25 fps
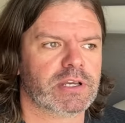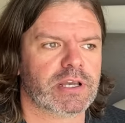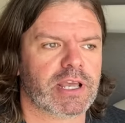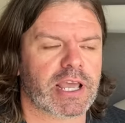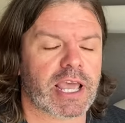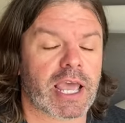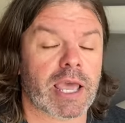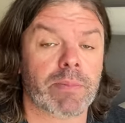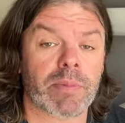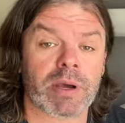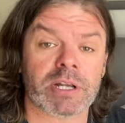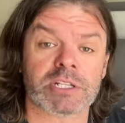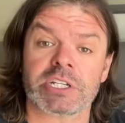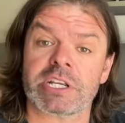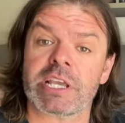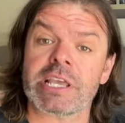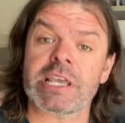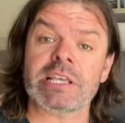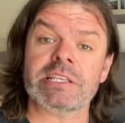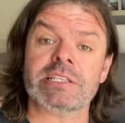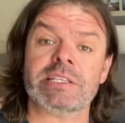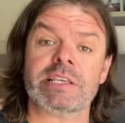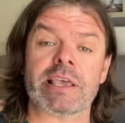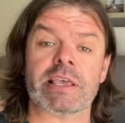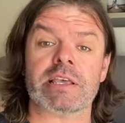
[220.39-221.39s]
How much
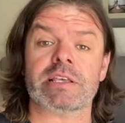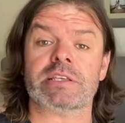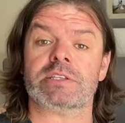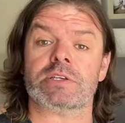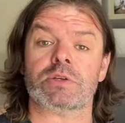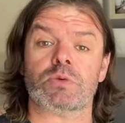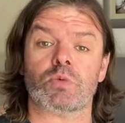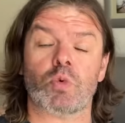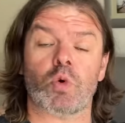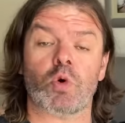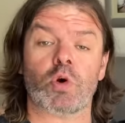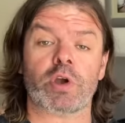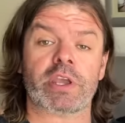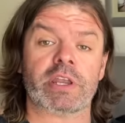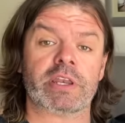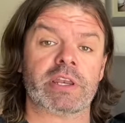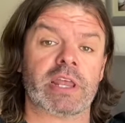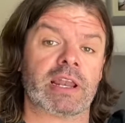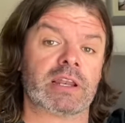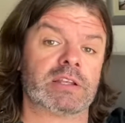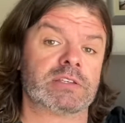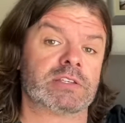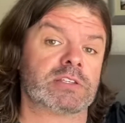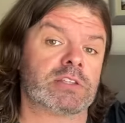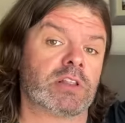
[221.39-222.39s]
easier is it walking
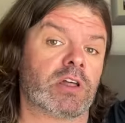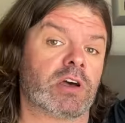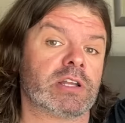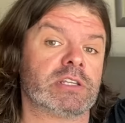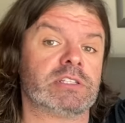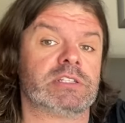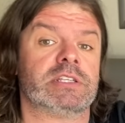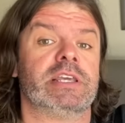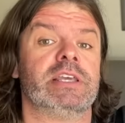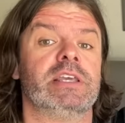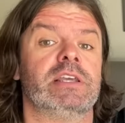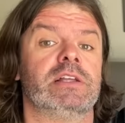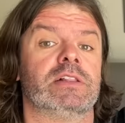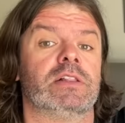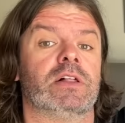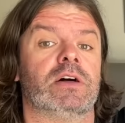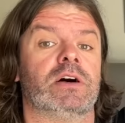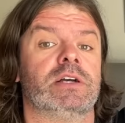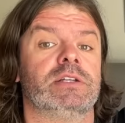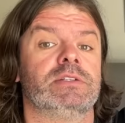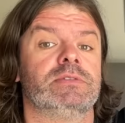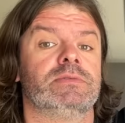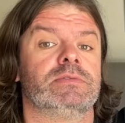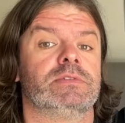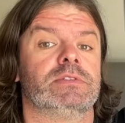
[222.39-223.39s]
down a slight
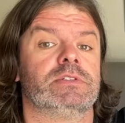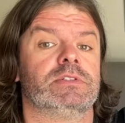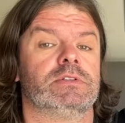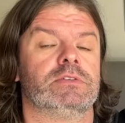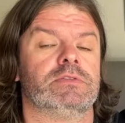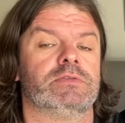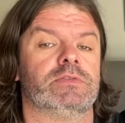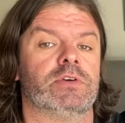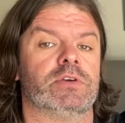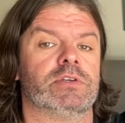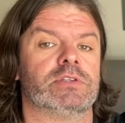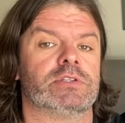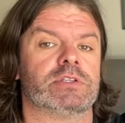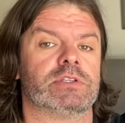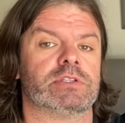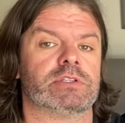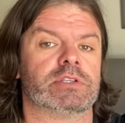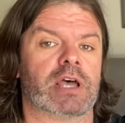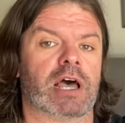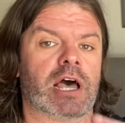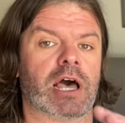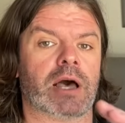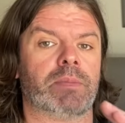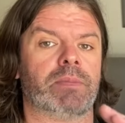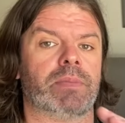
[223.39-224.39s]
decline versus
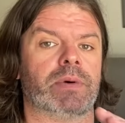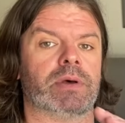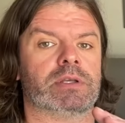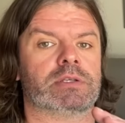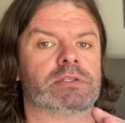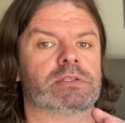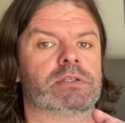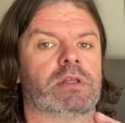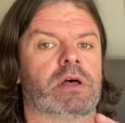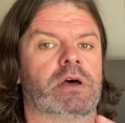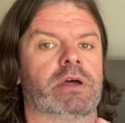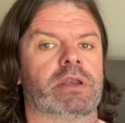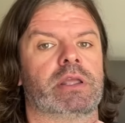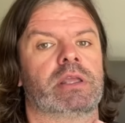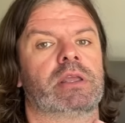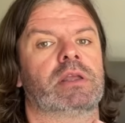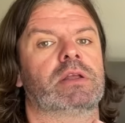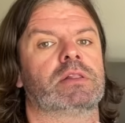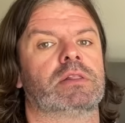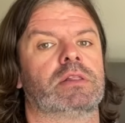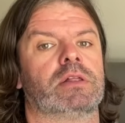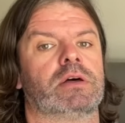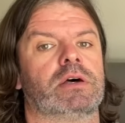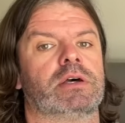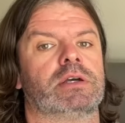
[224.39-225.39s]
up a slight
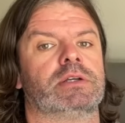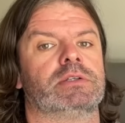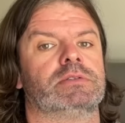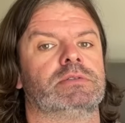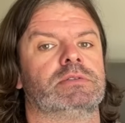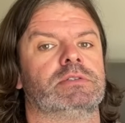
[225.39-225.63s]
incline?